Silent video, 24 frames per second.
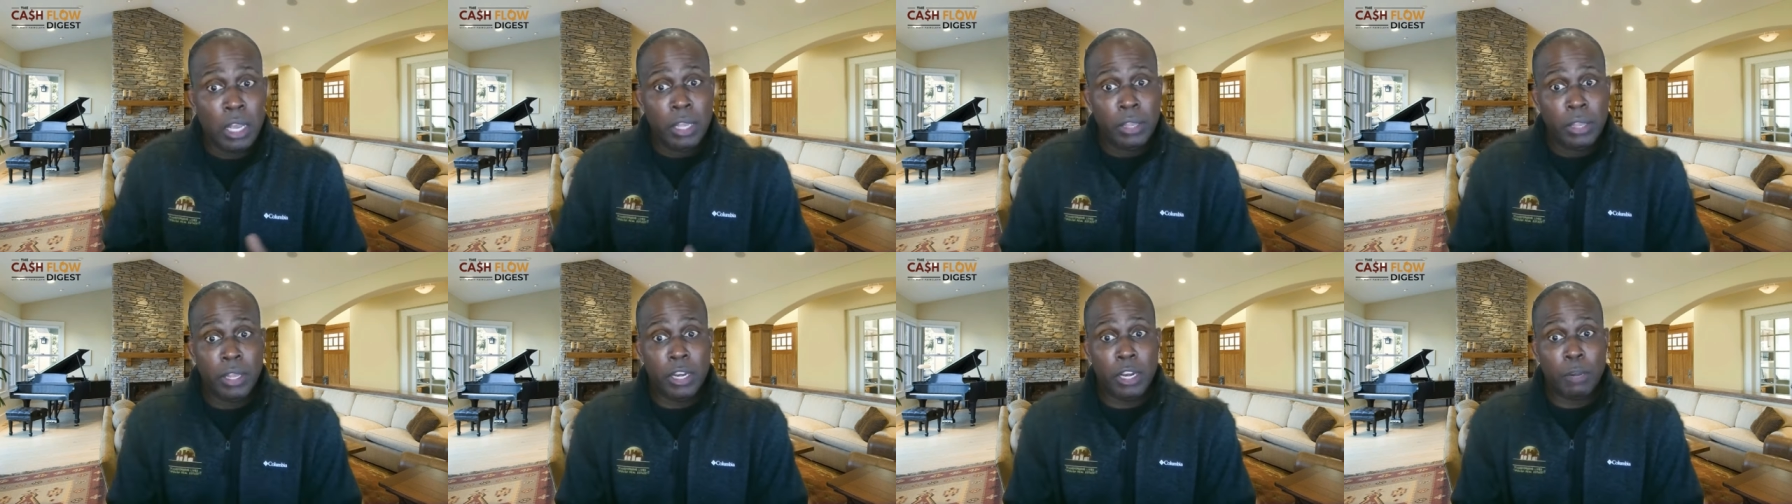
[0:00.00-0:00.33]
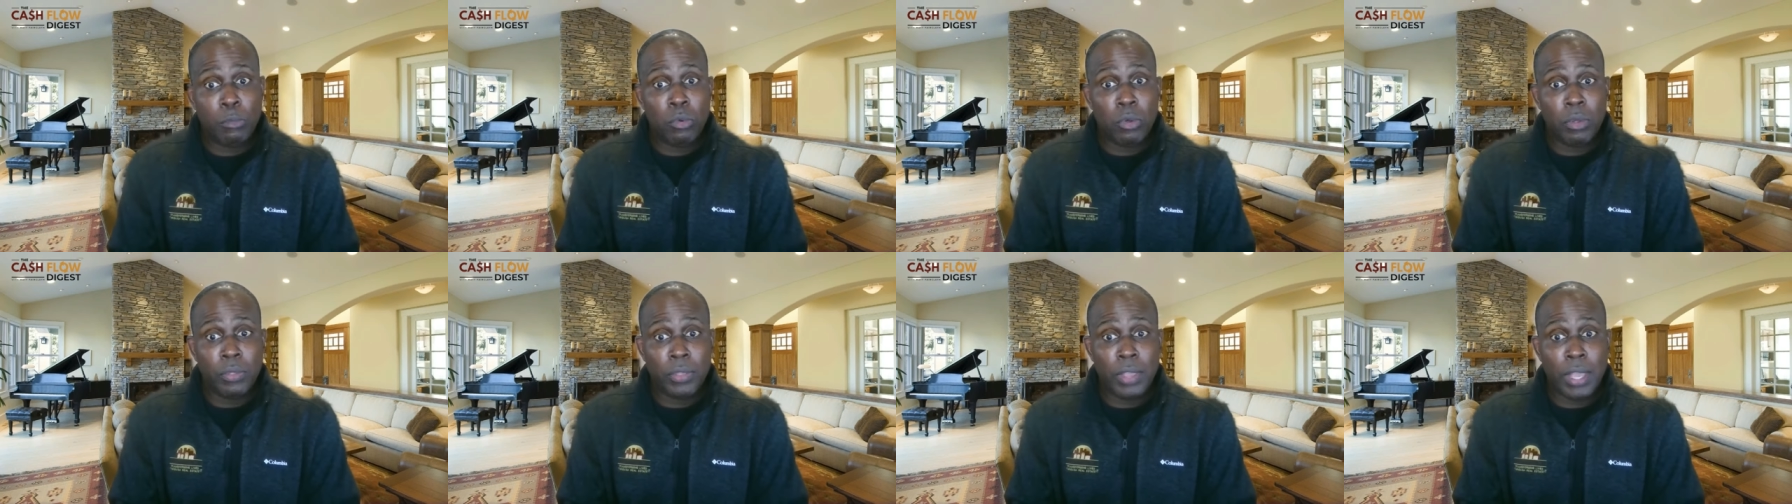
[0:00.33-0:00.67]
the
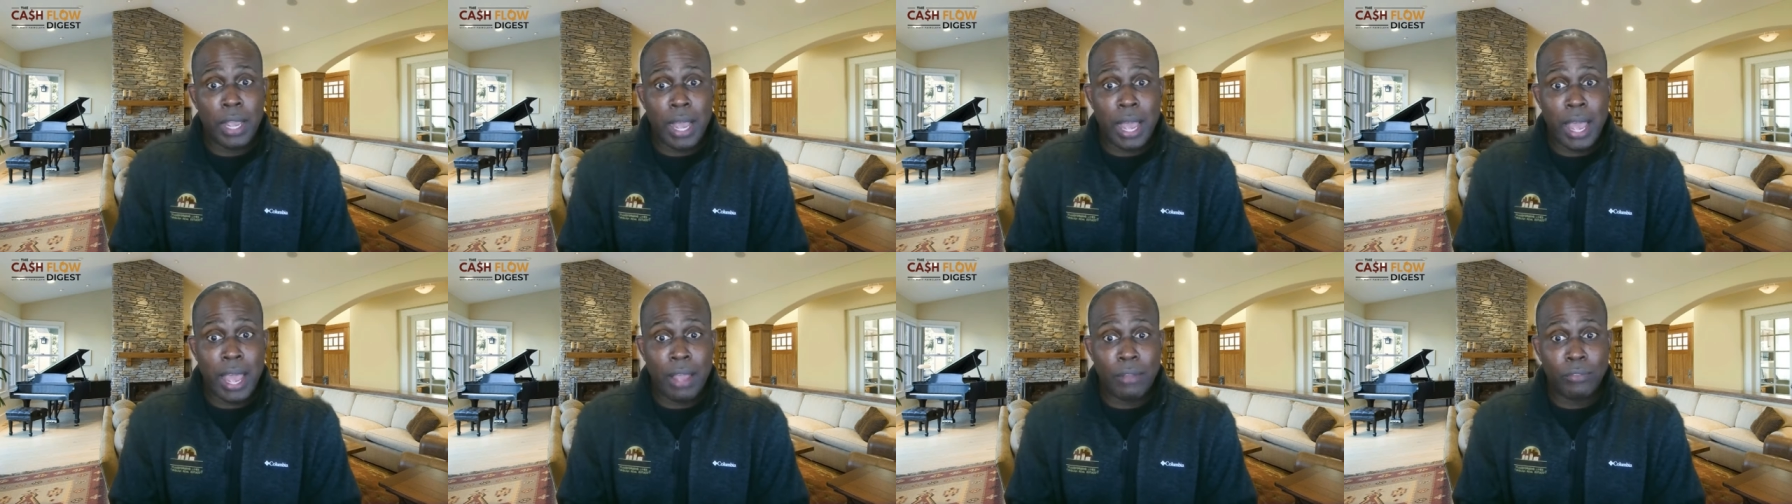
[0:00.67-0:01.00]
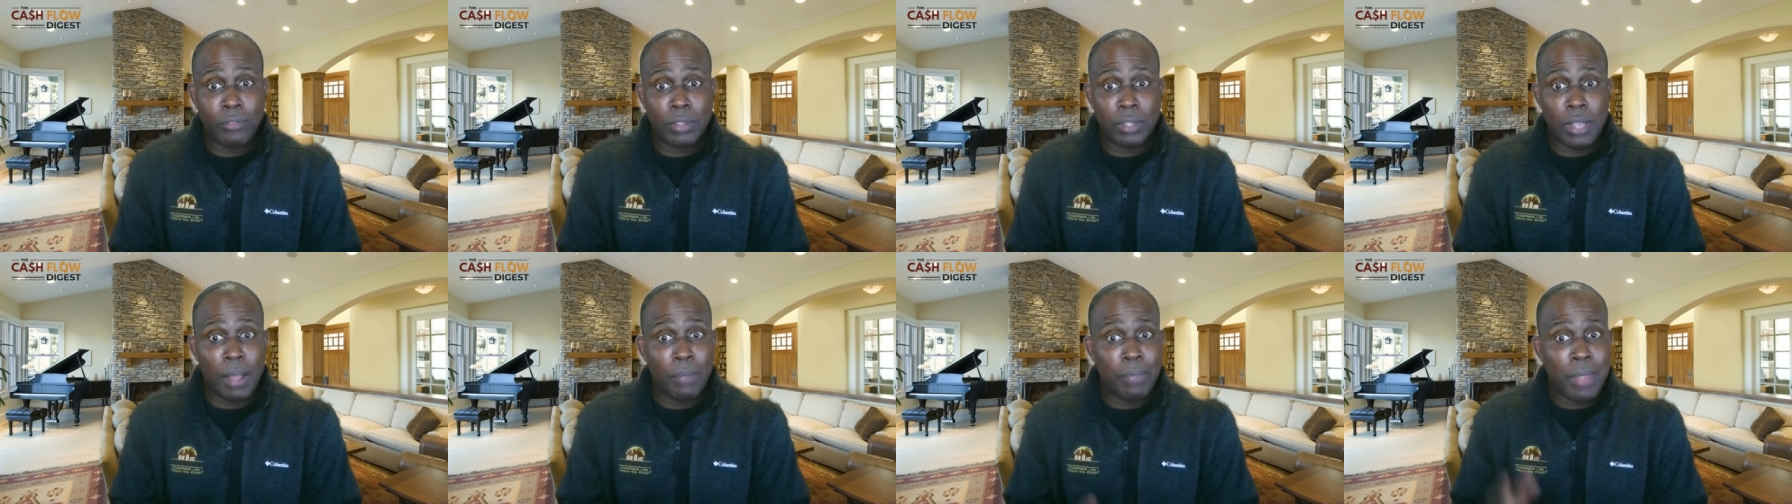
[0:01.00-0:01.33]
number one thing I have
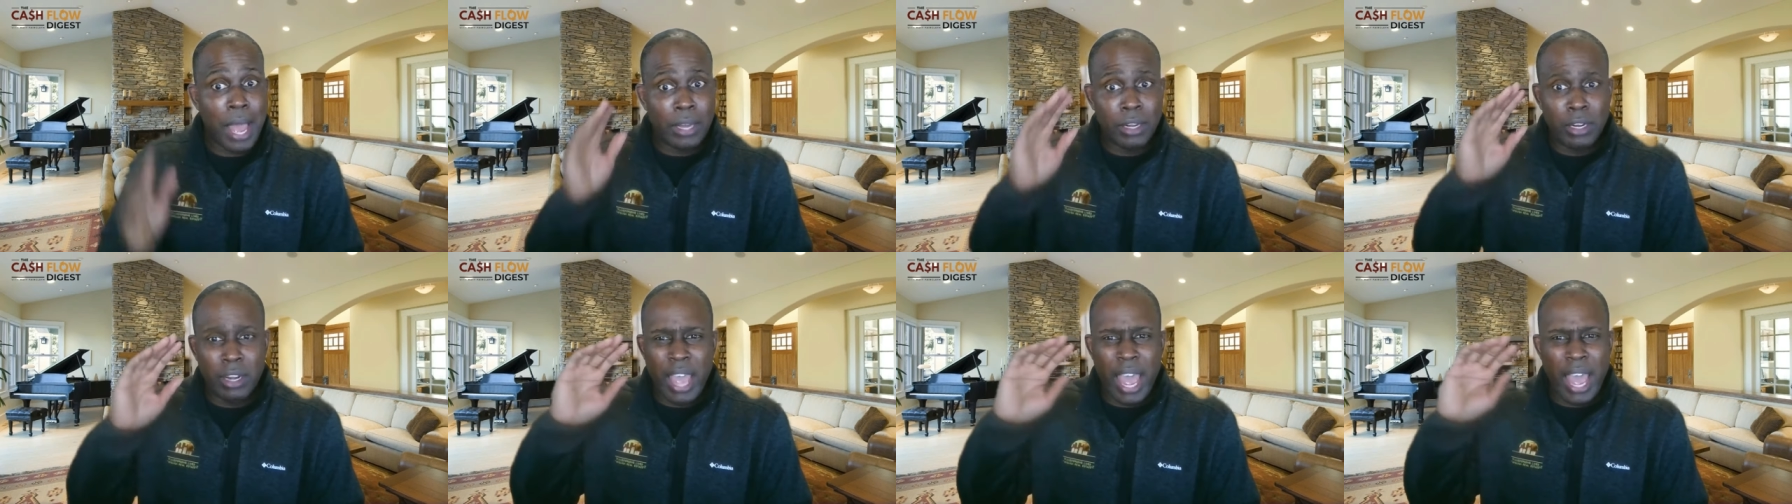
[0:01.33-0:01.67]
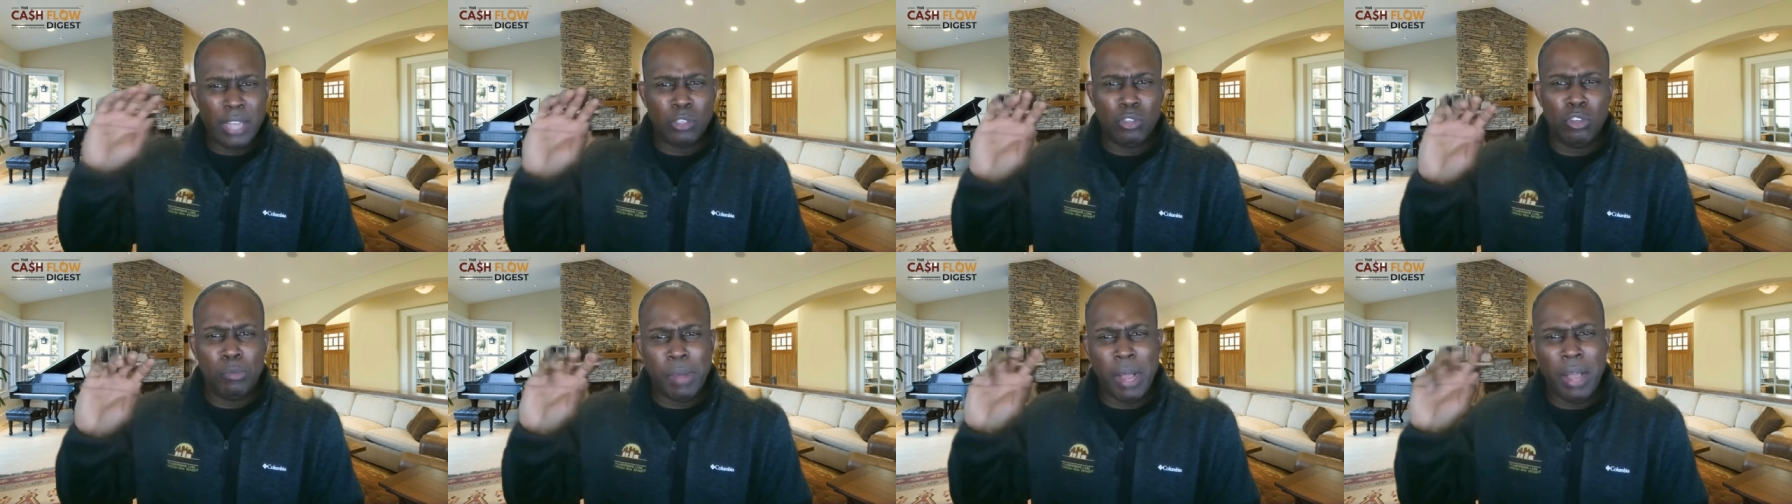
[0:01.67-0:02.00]
to, I'm not going to
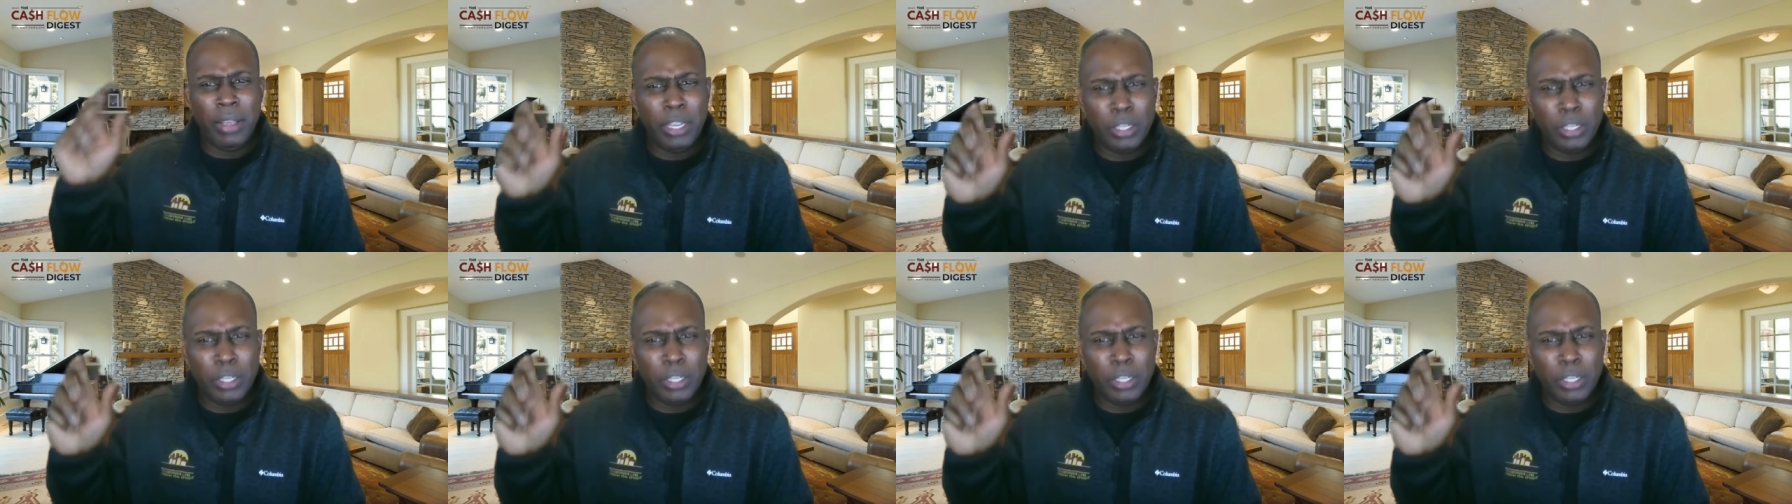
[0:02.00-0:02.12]
ask you about